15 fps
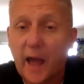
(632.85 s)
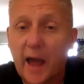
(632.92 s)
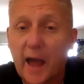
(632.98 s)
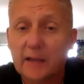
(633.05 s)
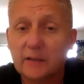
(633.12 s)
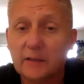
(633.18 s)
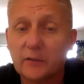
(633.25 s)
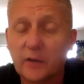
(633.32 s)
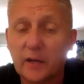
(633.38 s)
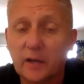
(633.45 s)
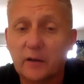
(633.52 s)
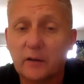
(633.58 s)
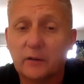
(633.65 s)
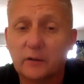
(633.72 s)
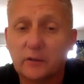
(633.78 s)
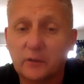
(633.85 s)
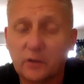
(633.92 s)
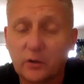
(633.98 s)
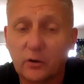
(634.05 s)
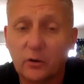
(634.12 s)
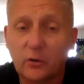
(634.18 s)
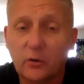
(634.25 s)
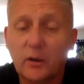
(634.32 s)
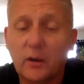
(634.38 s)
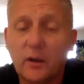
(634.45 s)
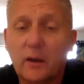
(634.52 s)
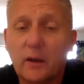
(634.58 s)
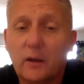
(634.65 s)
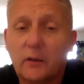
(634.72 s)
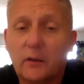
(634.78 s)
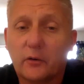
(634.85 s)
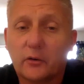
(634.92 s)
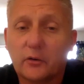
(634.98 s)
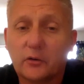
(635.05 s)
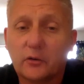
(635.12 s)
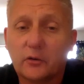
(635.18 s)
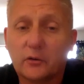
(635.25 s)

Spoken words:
activated until there's